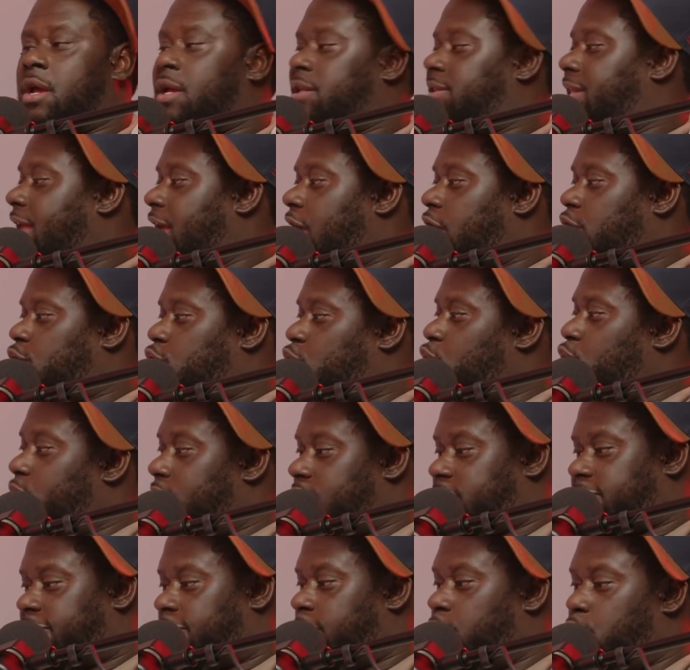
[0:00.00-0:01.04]
They could do
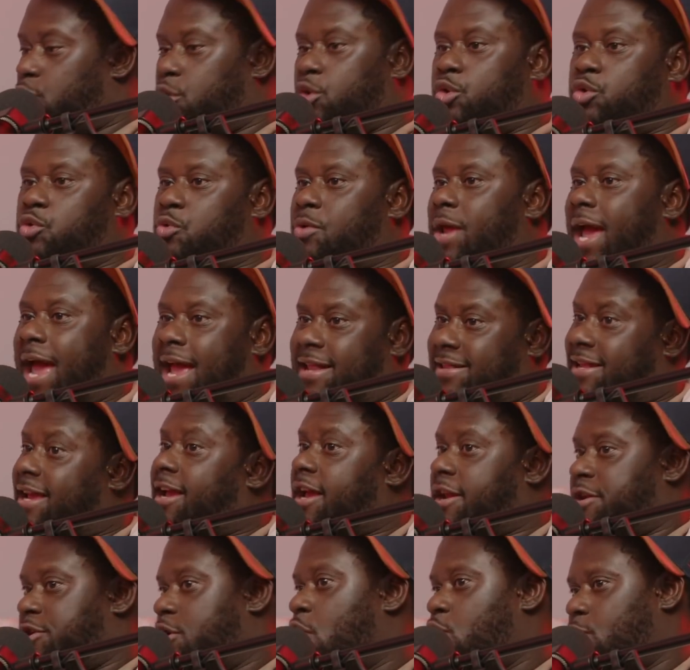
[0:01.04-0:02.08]
this for you to do that. They
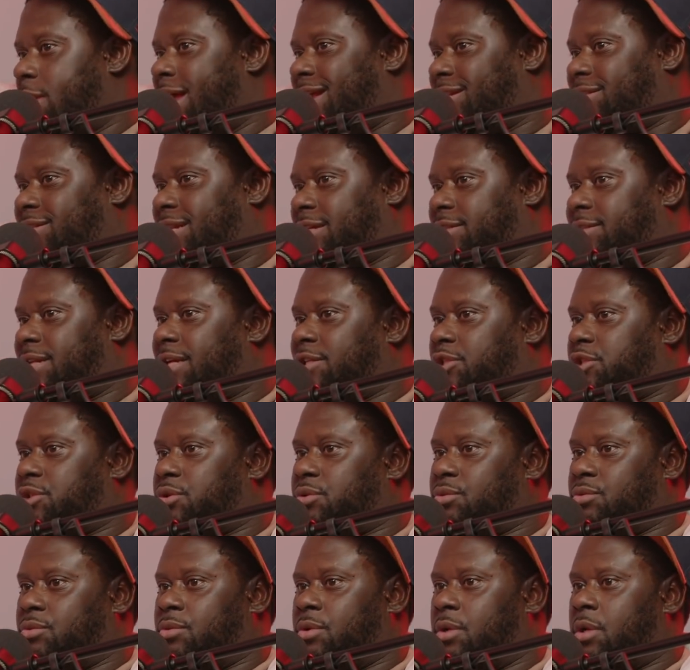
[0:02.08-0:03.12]
could know that that that's you.
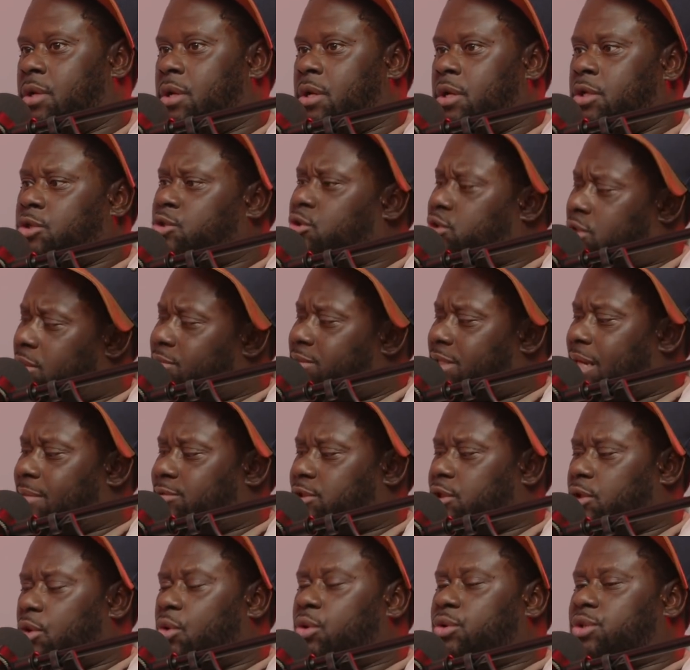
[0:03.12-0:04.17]
So sometimes
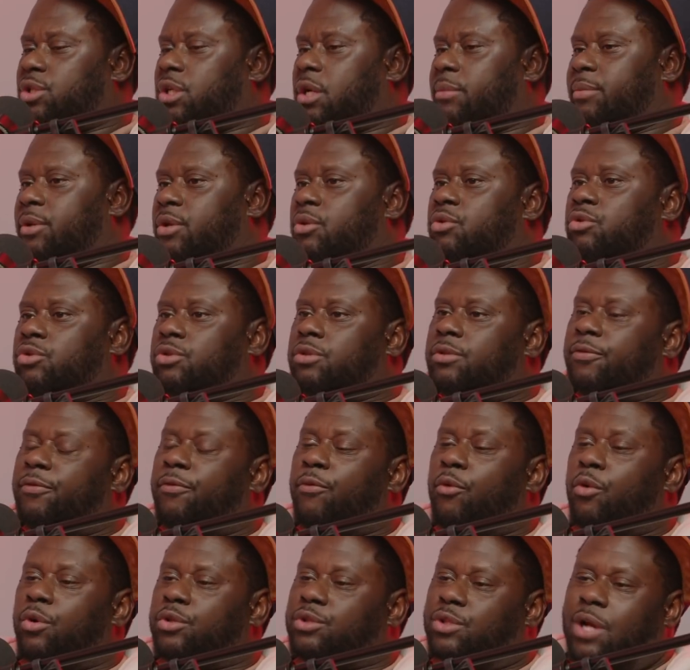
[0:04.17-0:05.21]
your loyalty could be used to
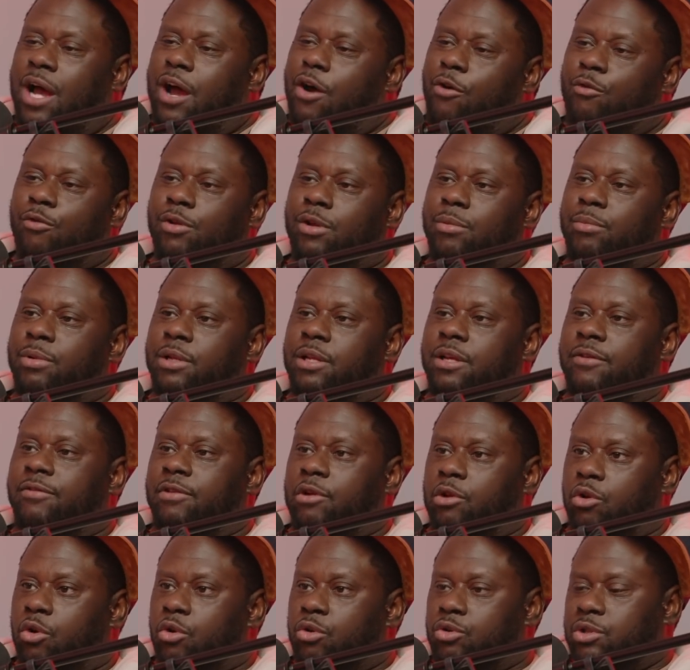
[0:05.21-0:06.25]
force. I don't really believe
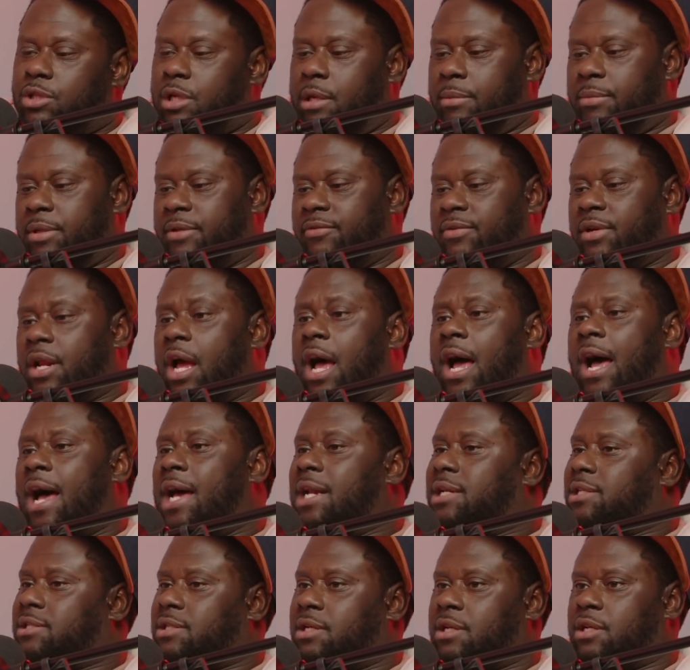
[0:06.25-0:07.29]
in loyalty. I believe in
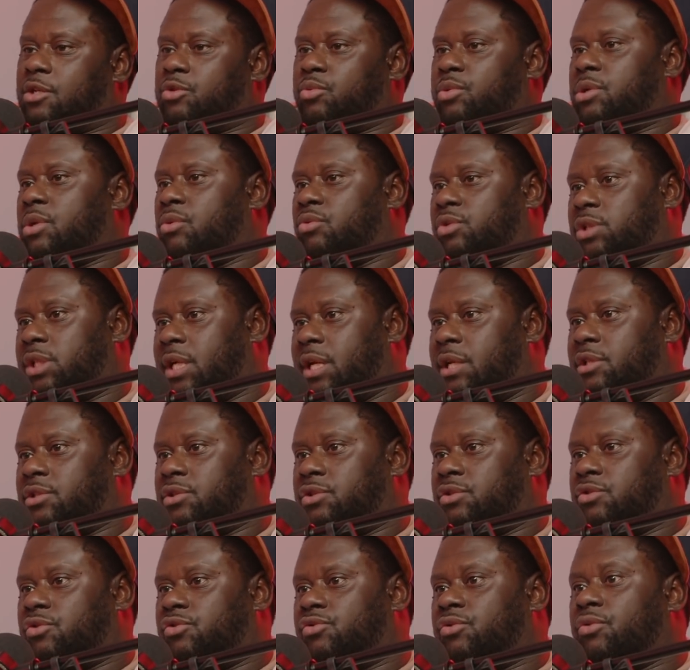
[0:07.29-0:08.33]
honesty because what don't change is
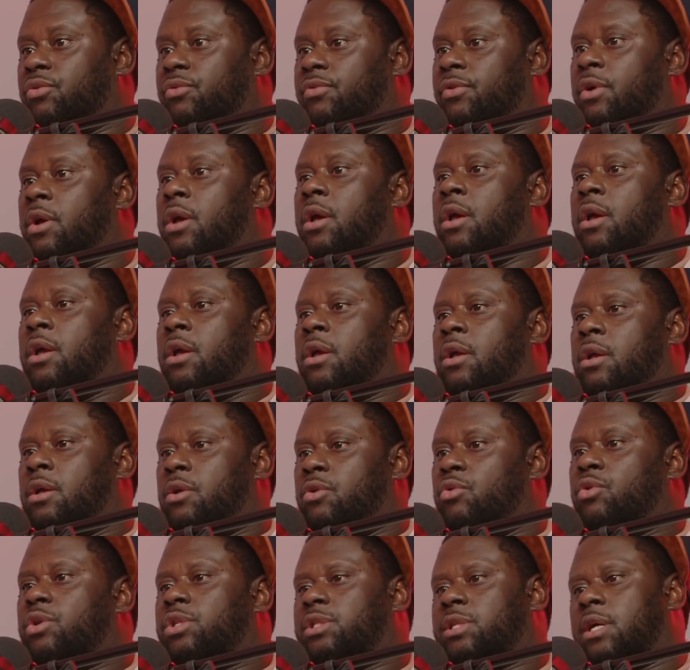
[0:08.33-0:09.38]
the truth.
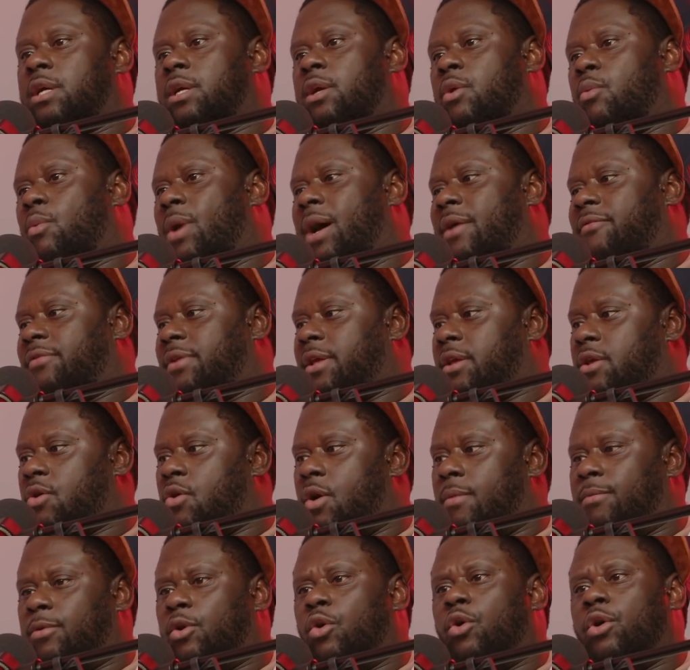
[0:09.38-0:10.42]
You could tell your wife like, "Yo,
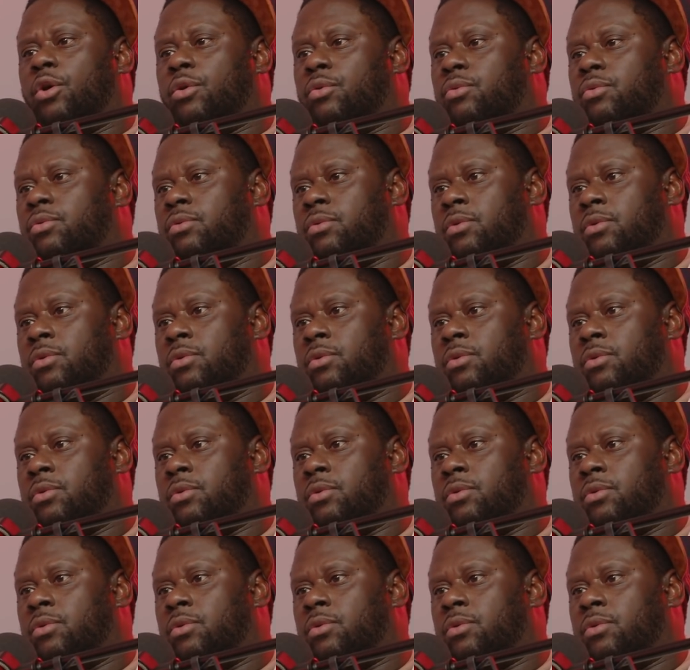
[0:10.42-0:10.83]
I'm loyal."